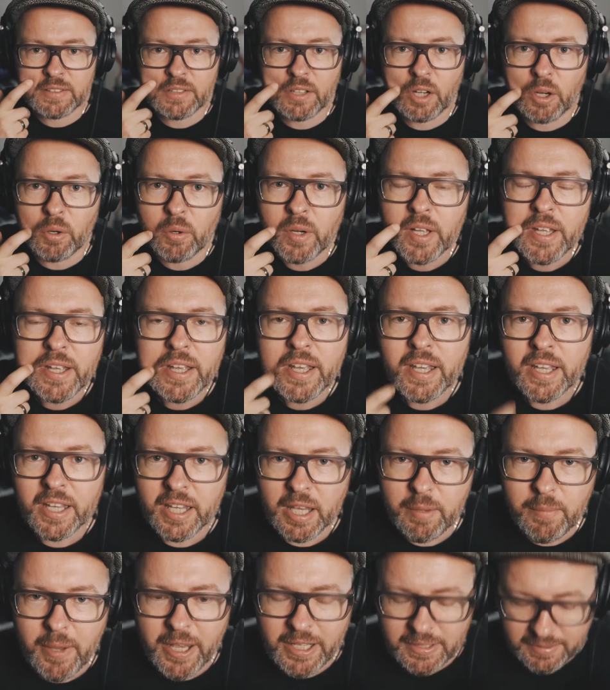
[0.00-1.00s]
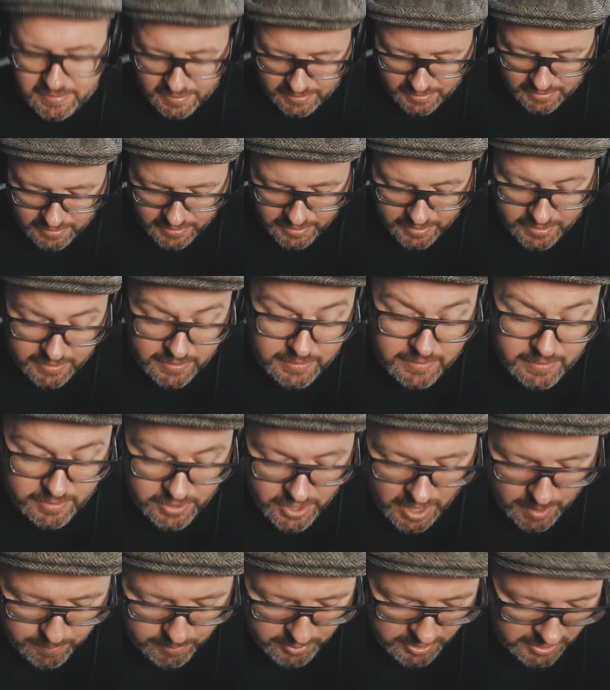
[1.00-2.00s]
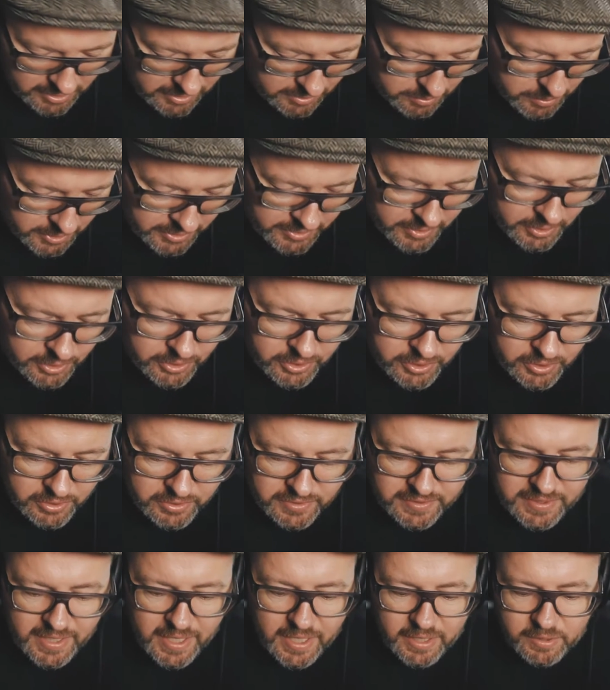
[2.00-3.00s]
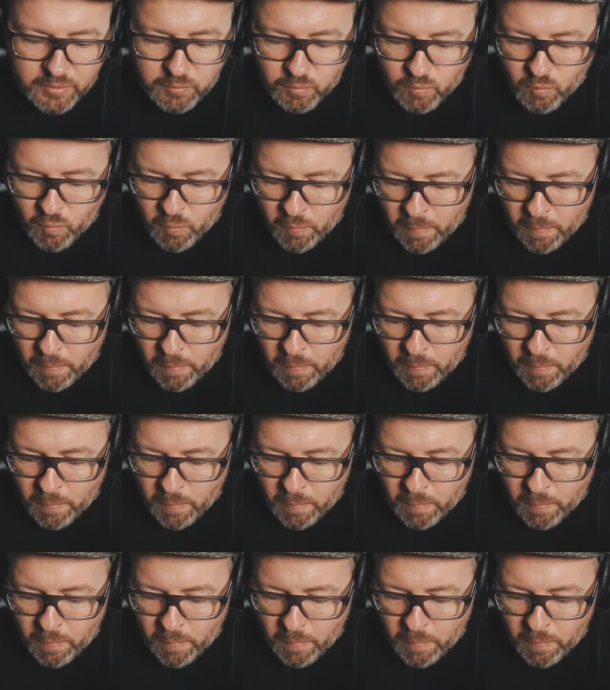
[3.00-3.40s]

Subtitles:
So he basically, this Japanese researcher said,